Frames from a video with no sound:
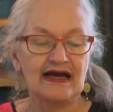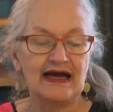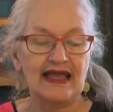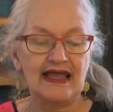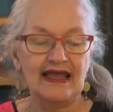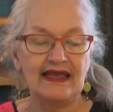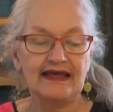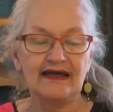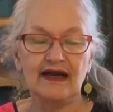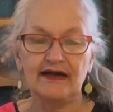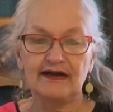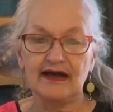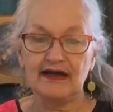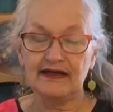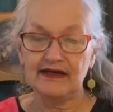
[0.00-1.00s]
a
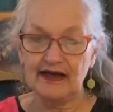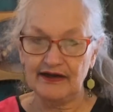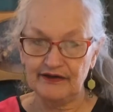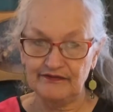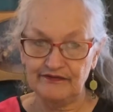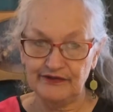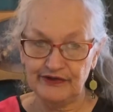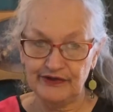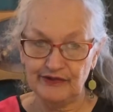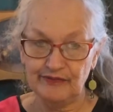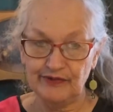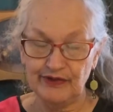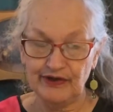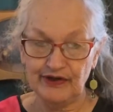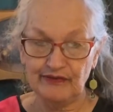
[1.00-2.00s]
gutter for your
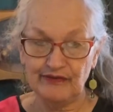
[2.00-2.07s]
book.